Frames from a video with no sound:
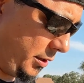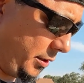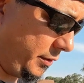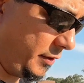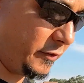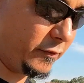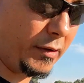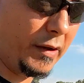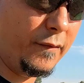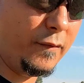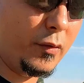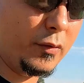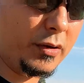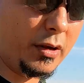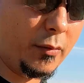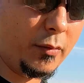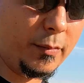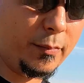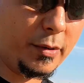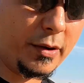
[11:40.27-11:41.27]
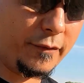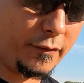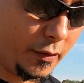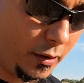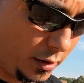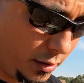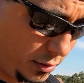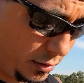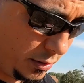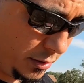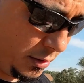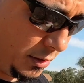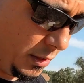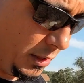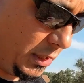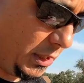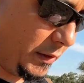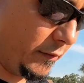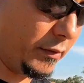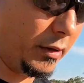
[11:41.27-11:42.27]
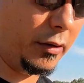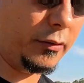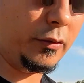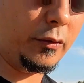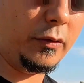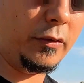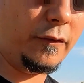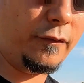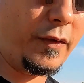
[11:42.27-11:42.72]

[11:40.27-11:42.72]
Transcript: this green photon went pretty far. Even though I threw this